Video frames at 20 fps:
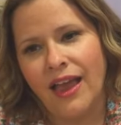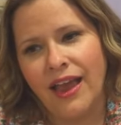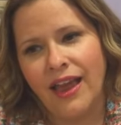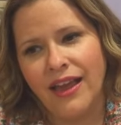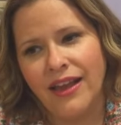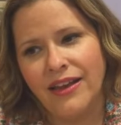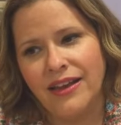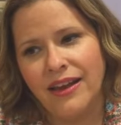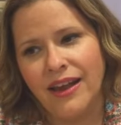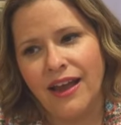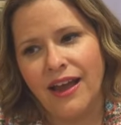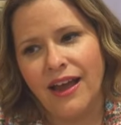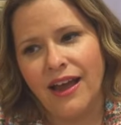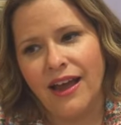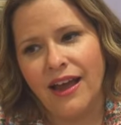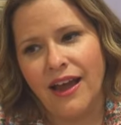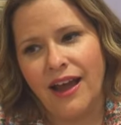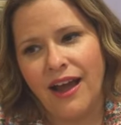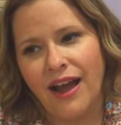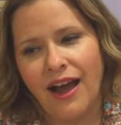And
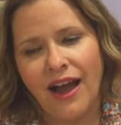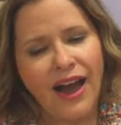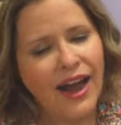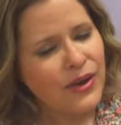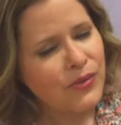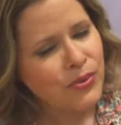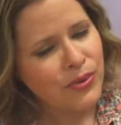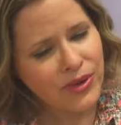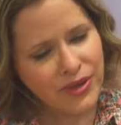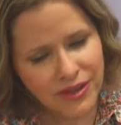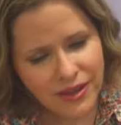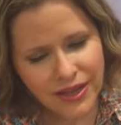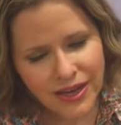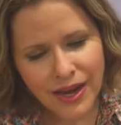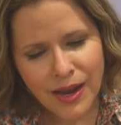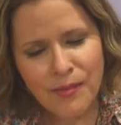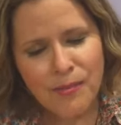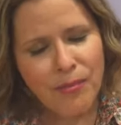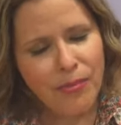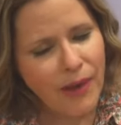I
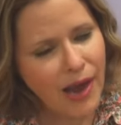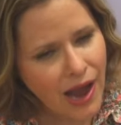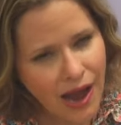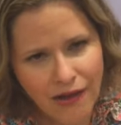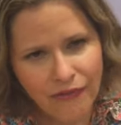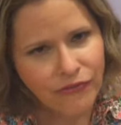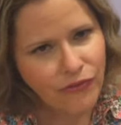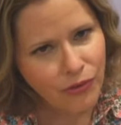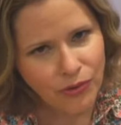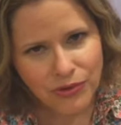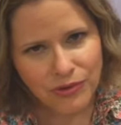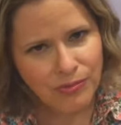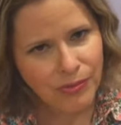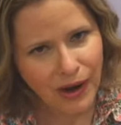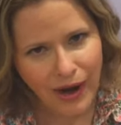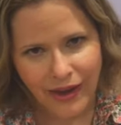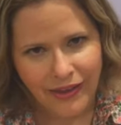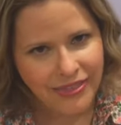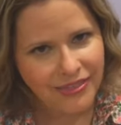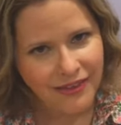really am baffled
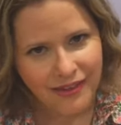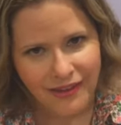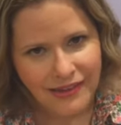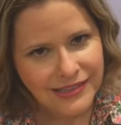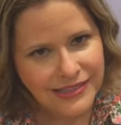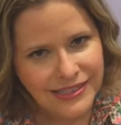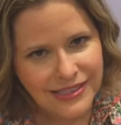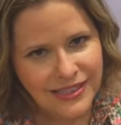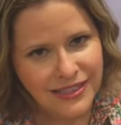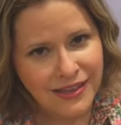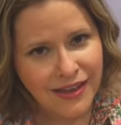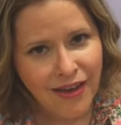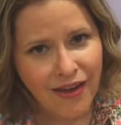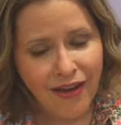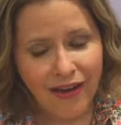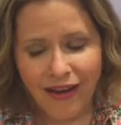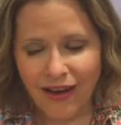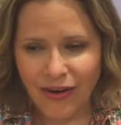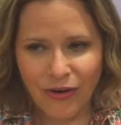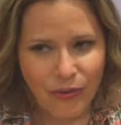by this
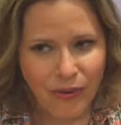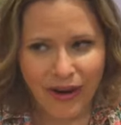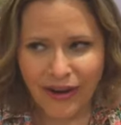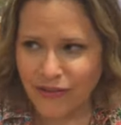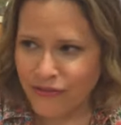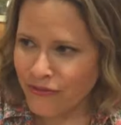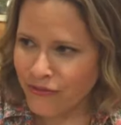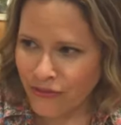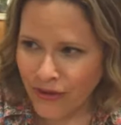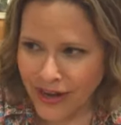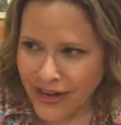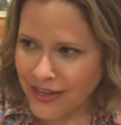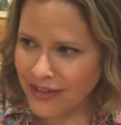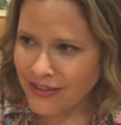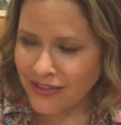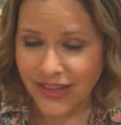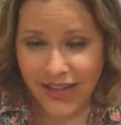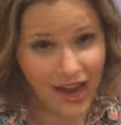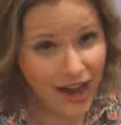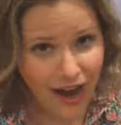quite
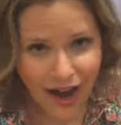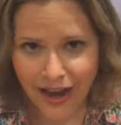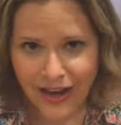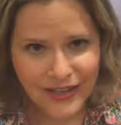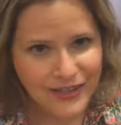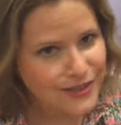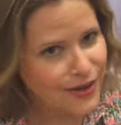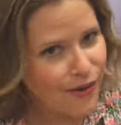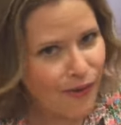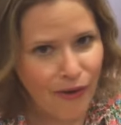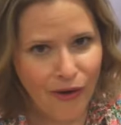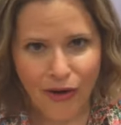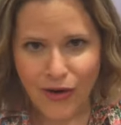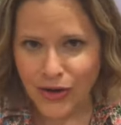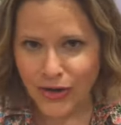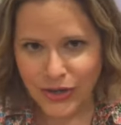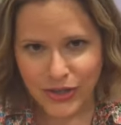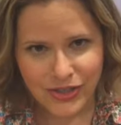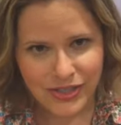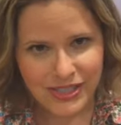frankly, I don't
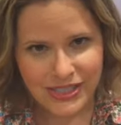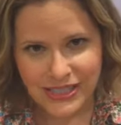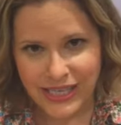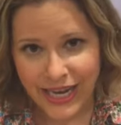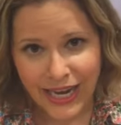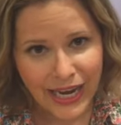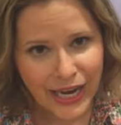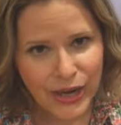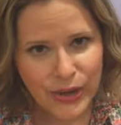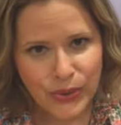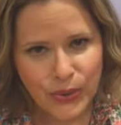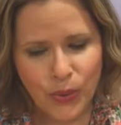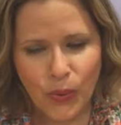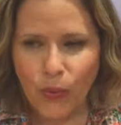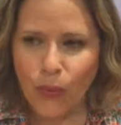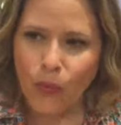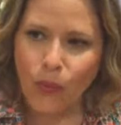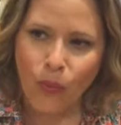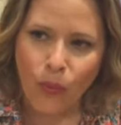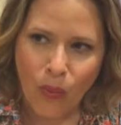understand
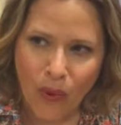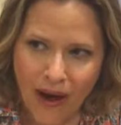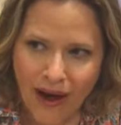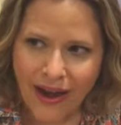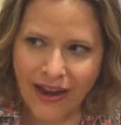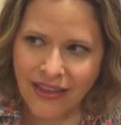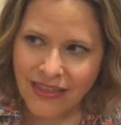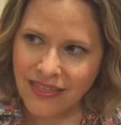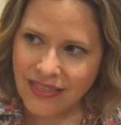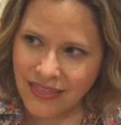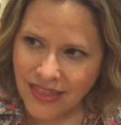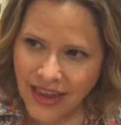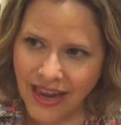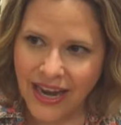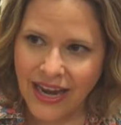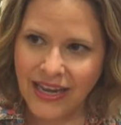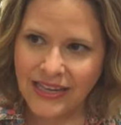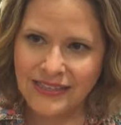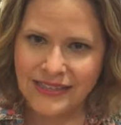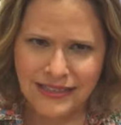why
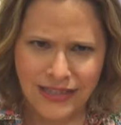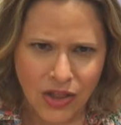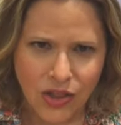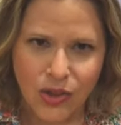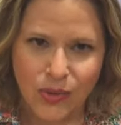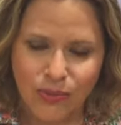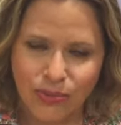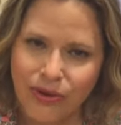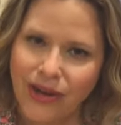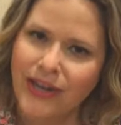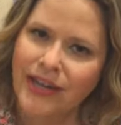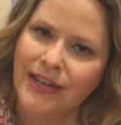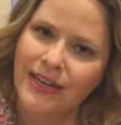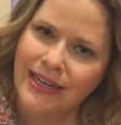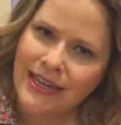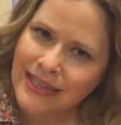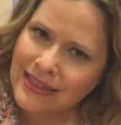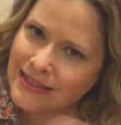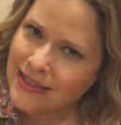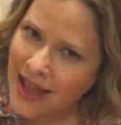they
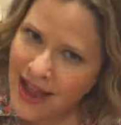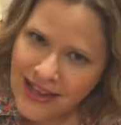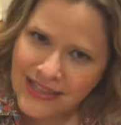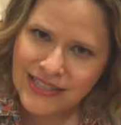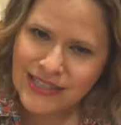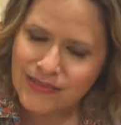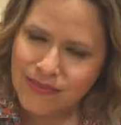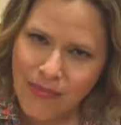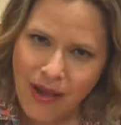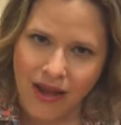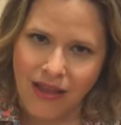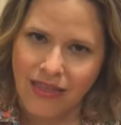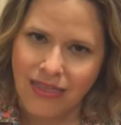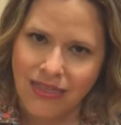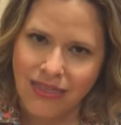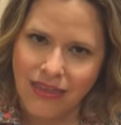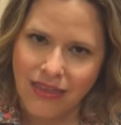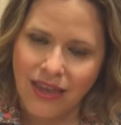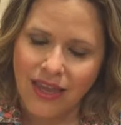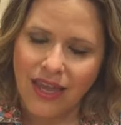celebrated it last
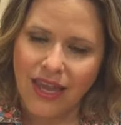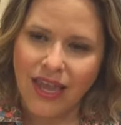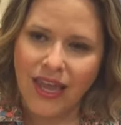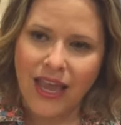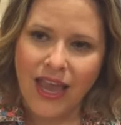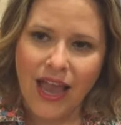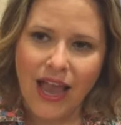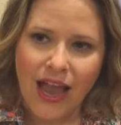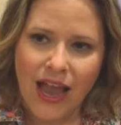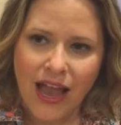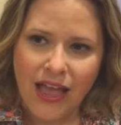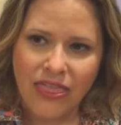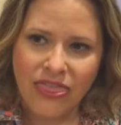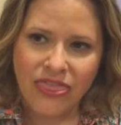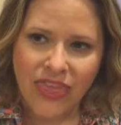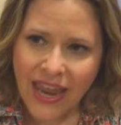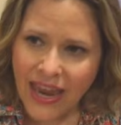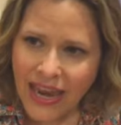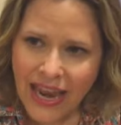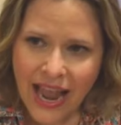month.
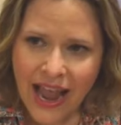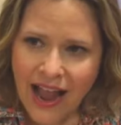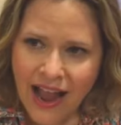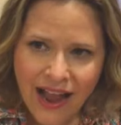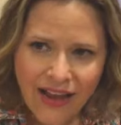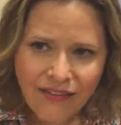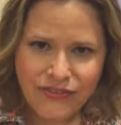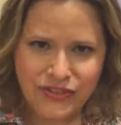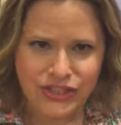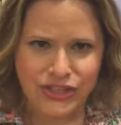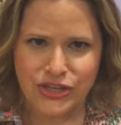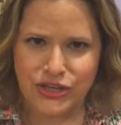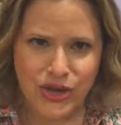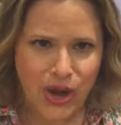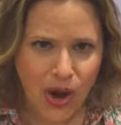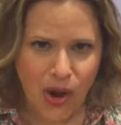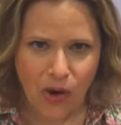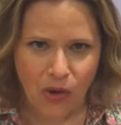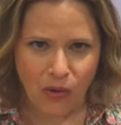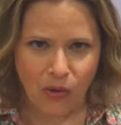They have to
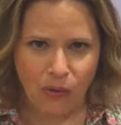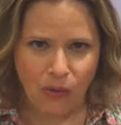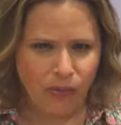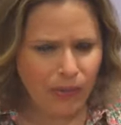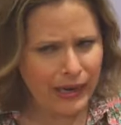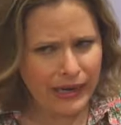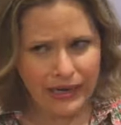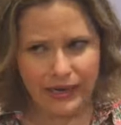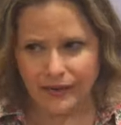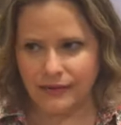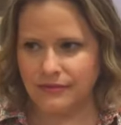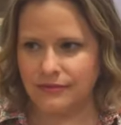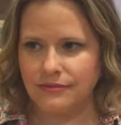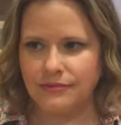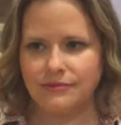know. By,